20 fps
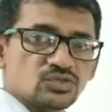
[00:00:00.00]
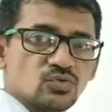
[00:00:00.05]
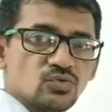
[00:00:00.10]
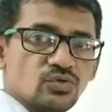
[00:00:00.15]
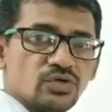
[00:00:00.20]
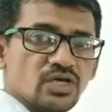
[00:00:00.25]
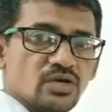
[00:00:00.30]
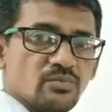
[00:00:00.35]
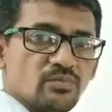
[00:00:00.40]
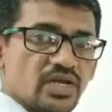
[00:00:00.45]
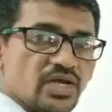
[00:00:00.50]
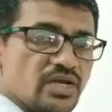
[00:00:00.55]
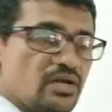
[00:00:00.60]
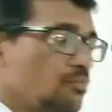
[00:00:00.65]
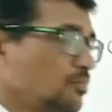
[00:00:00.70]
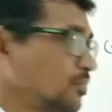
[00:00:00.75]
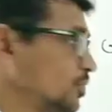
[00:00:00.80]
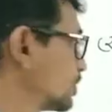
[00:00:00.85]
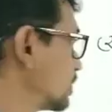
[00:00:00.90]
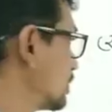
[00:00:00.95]
sodium
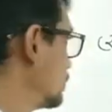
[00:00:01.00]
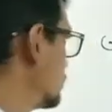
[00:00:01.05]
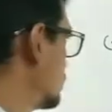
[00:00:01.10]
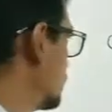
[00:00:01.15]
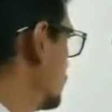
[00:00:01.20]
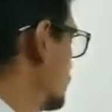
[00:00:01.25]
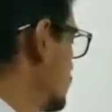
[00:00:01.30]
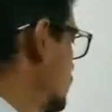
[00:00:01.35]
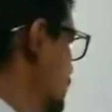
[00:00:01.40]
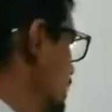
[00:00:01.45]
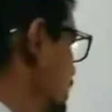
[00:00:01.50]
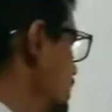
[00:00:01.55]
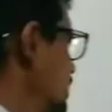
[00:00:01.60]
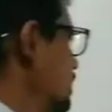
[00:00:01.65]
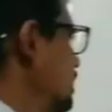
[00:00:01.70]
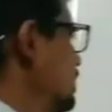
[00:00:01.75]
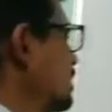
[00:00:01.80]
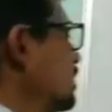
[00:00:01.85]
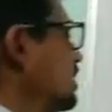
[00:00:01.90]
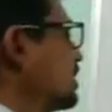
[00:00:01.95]
and potassium.
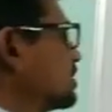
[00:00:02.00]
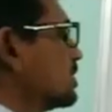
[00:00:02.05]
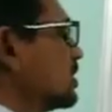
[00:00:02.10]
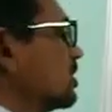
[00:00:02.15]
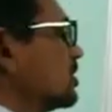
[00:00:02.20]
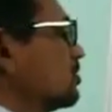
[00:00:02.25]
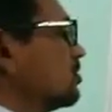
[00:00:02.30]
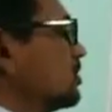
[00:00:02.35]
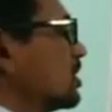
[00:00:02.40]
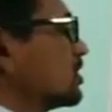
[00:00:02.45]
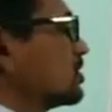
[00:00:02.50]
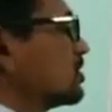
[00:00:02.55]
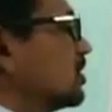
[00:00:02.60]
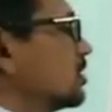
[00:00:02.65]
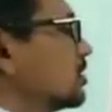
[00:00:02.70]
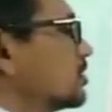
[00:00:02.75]
Reaction number